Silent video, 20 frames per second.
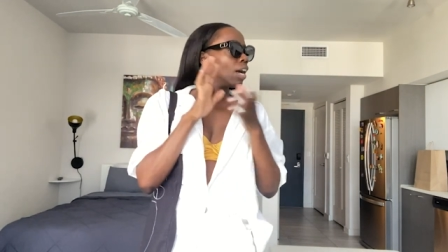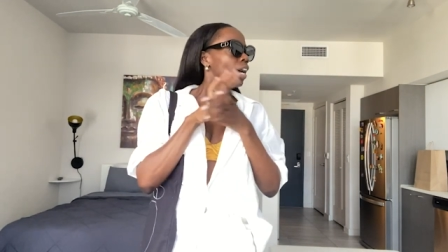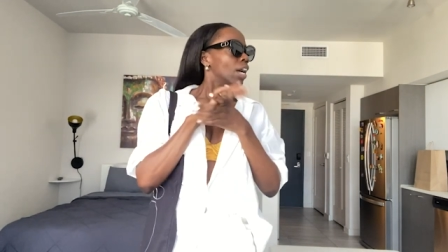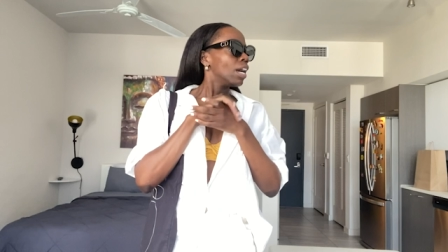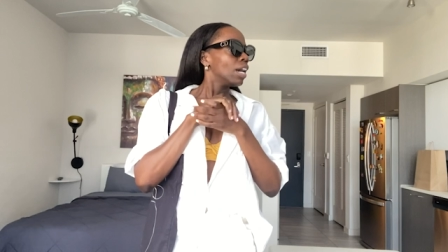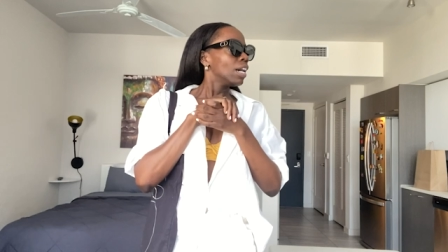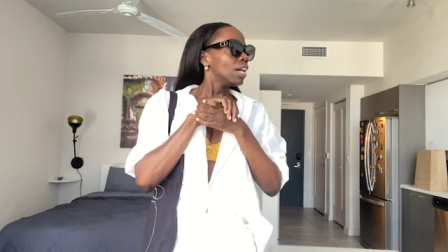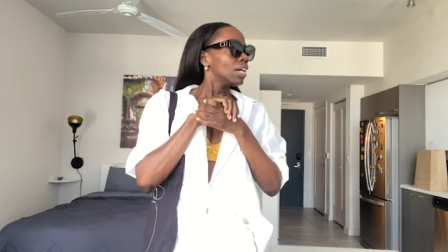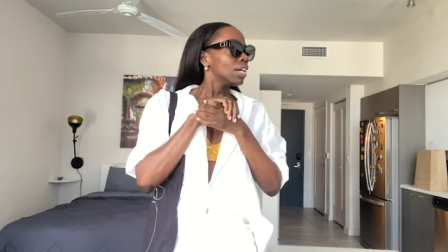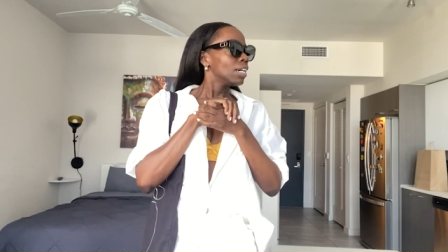
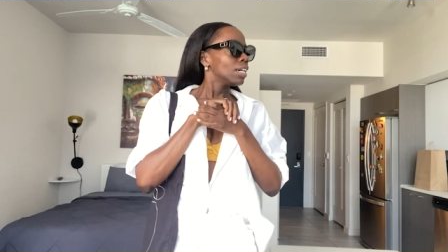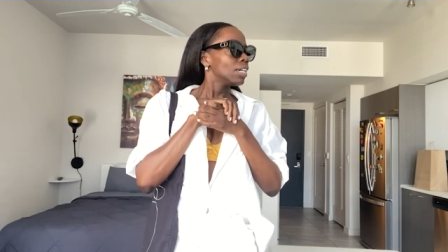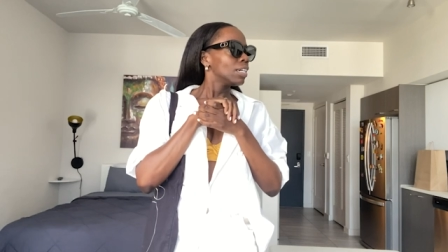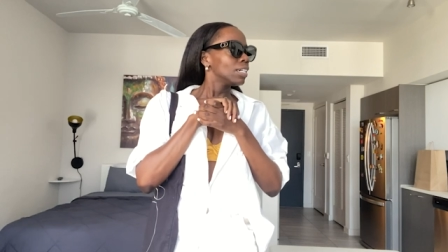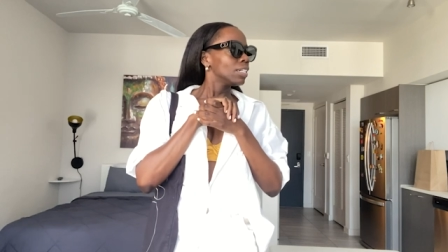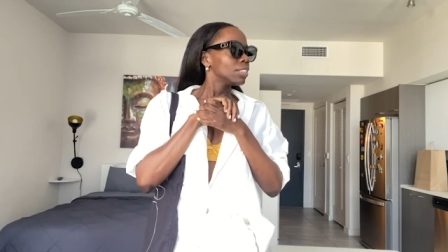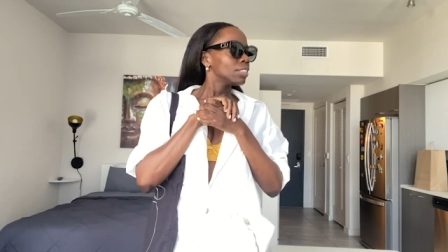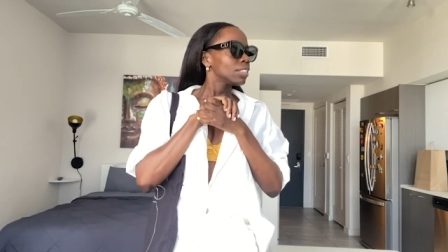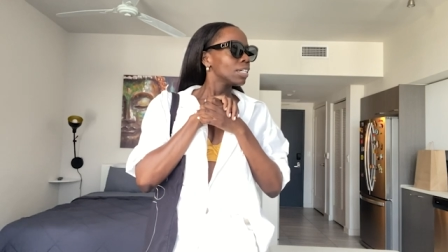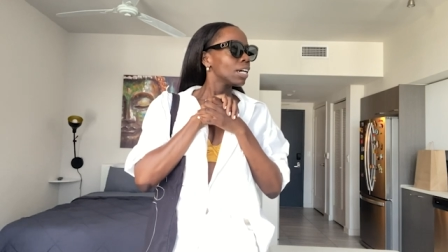
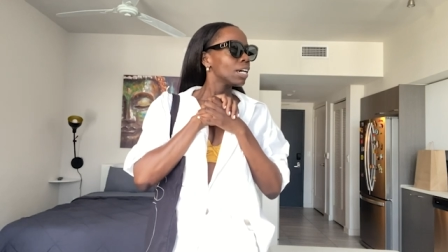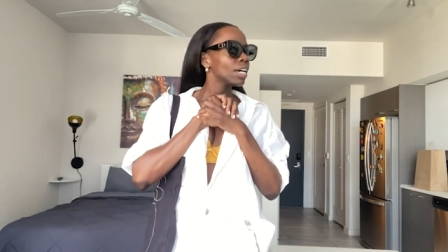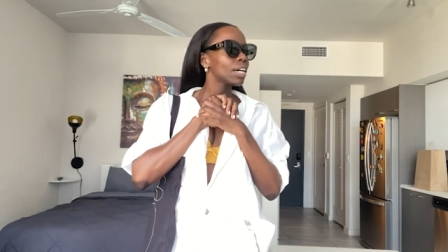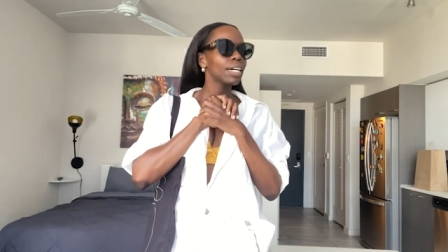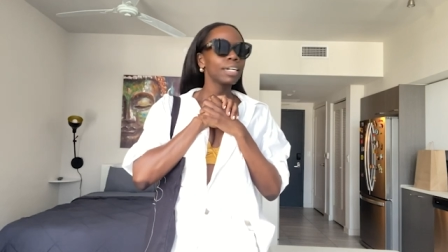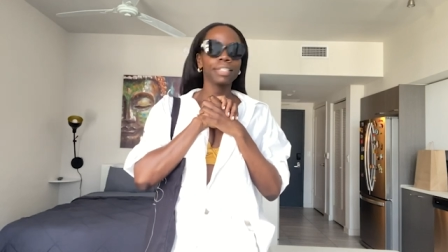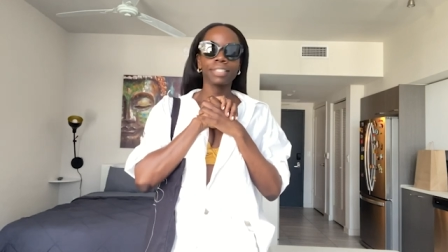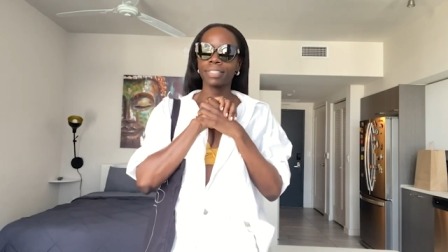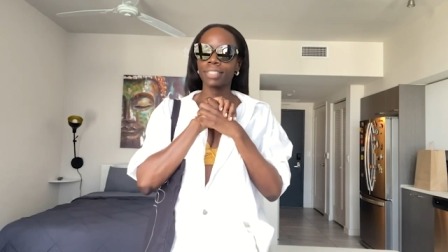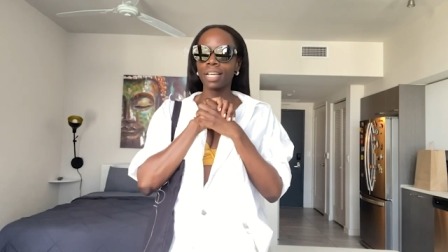And
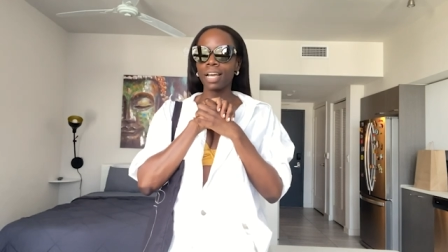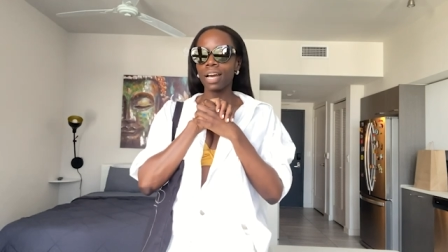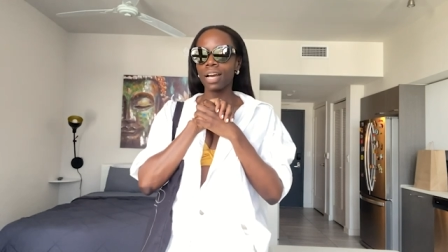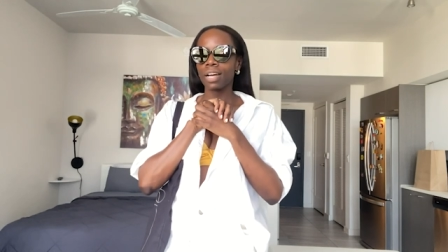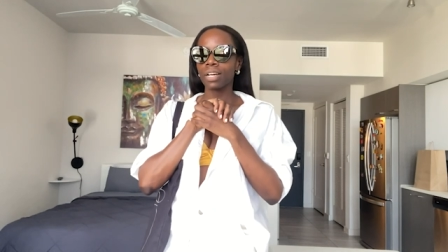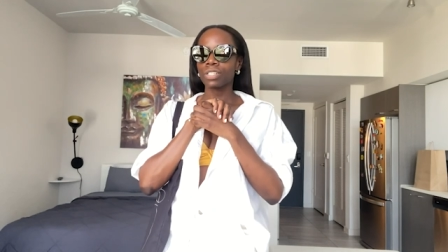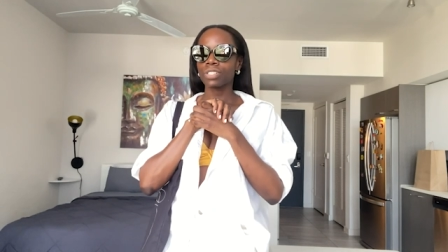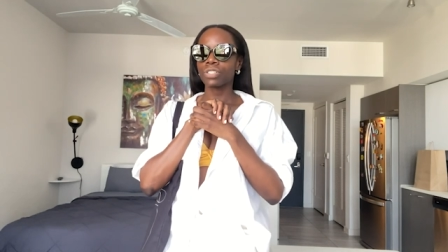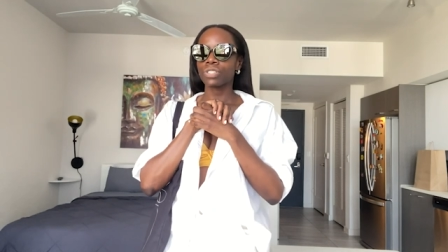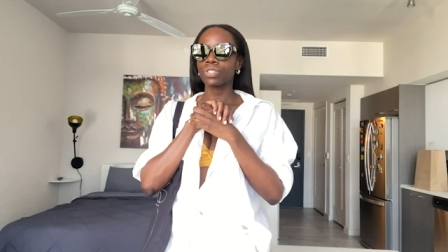yeah,
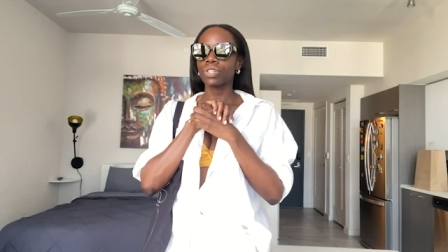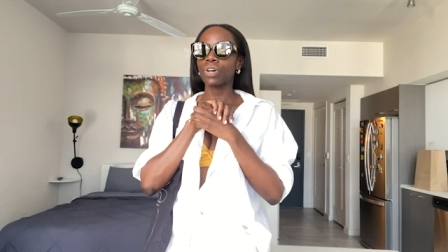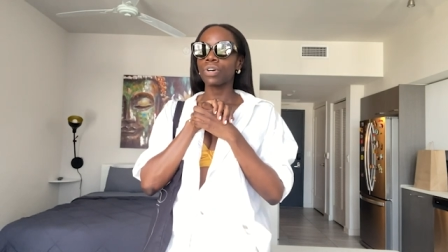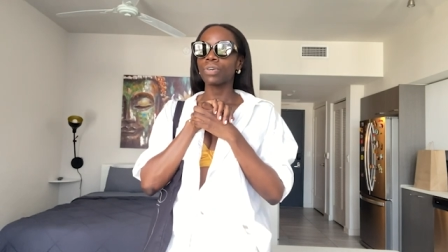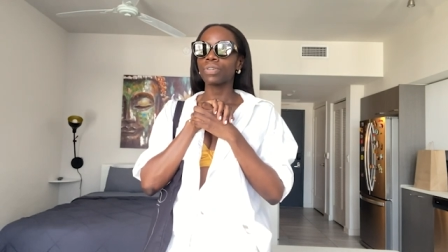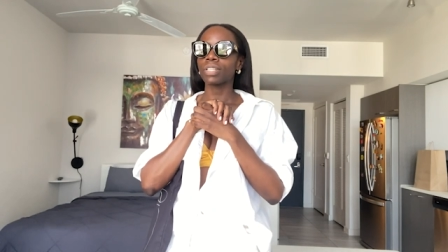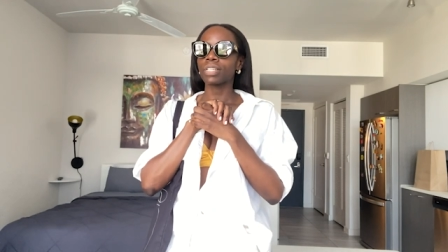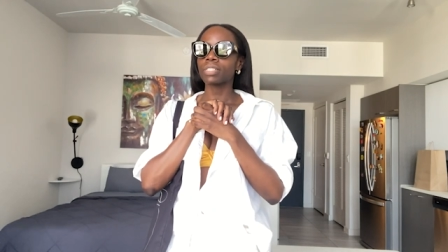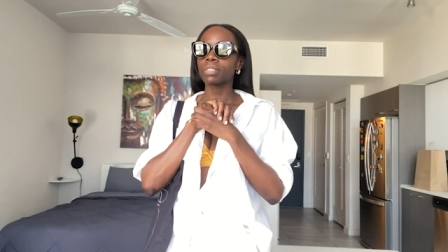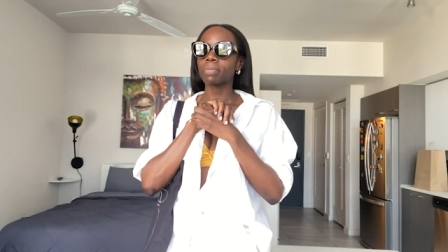
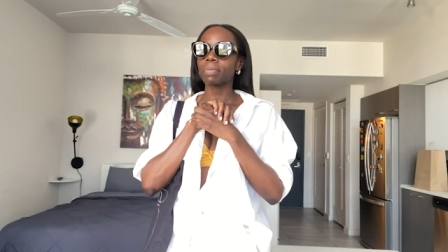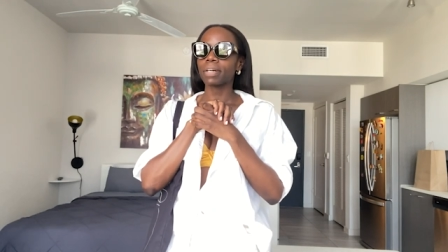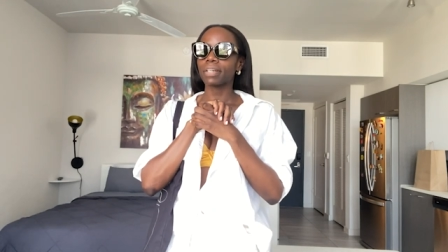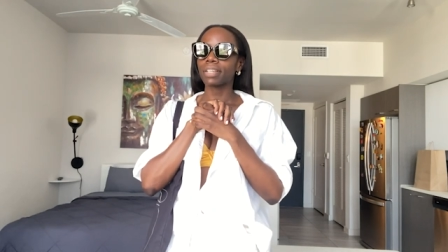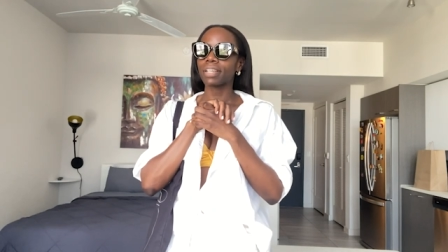so that's about